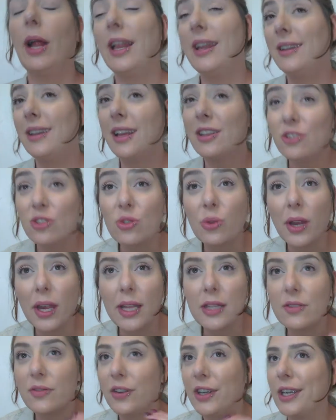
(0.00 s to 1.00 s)
while it does
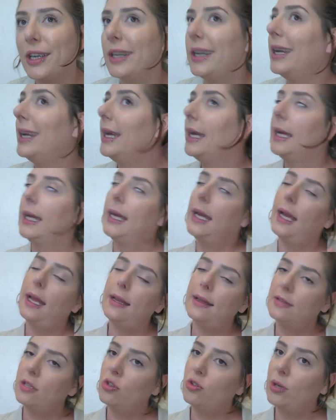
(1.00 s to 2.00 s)
transfer,
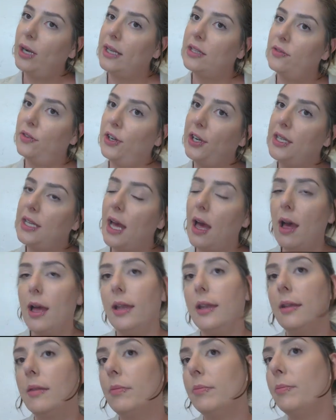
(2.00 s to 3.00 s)
it doesn't transfer a
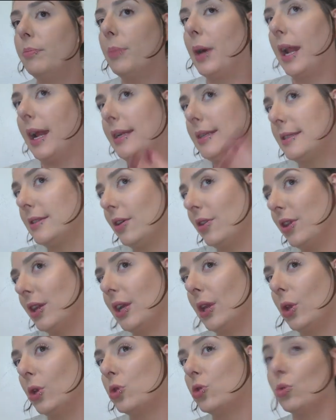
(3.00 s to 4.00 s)
ton, but I still
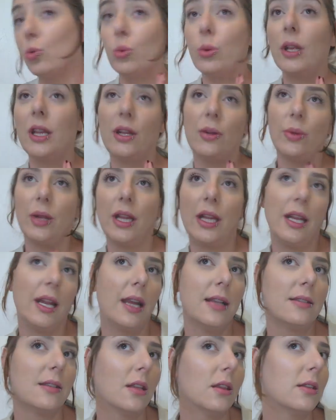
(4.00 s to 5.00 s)
think it looks really, really
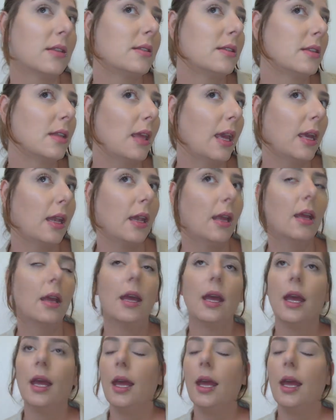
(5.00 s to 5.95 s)
nice on the skin.